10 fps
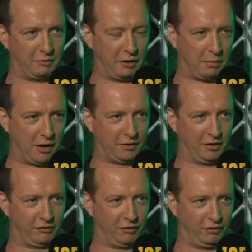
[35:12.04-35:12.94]
their
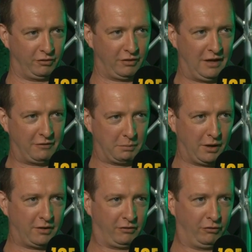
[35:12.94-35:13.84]
politicians. So
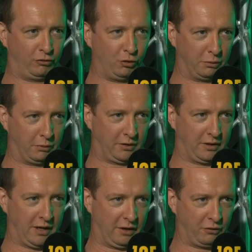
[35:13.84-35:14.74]
politicians do what, what
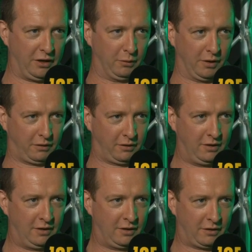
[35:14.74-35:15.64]
they agree with.
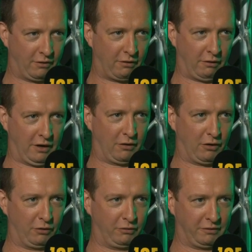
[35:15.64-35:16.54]
Mm-hmm. They're
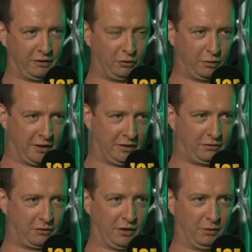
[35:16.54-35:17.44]
heroes. If they do what they
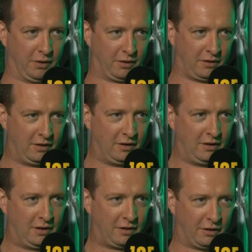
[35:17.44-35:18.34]
disagree with,
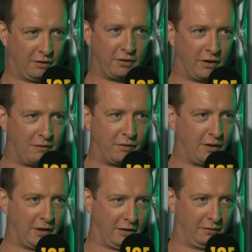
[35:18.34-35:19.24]
yeah. they're they're
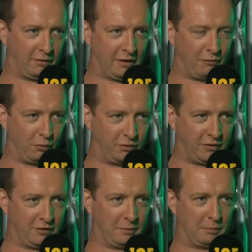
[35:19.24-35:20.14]
everything that everyone
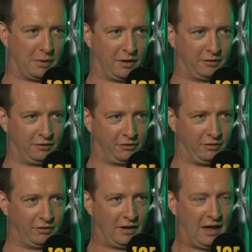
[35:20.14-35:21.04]
says about
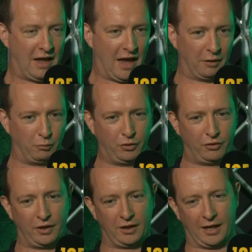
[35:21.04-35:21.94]
politicians. And I'm
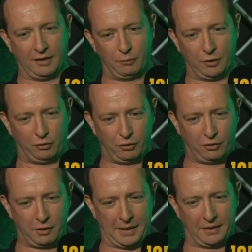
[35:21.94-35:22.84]
wondering, like, when you
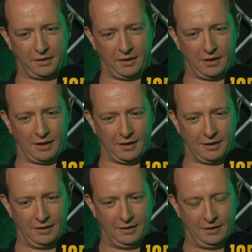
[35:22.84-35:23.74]
talk about the uh,
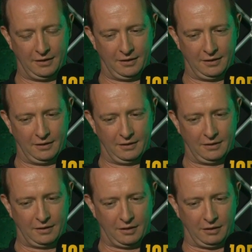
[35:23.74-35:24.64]

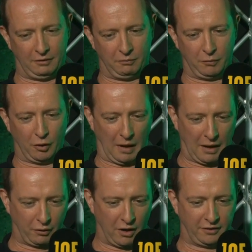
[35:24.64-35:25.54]
the you know
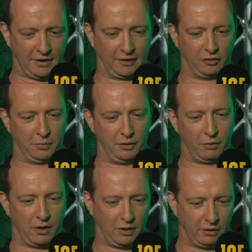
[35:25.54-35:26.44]
how contactable
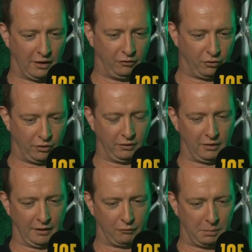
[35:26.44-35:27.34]
you are and, and during
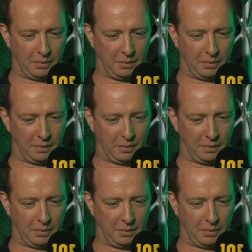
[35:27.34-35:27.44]
like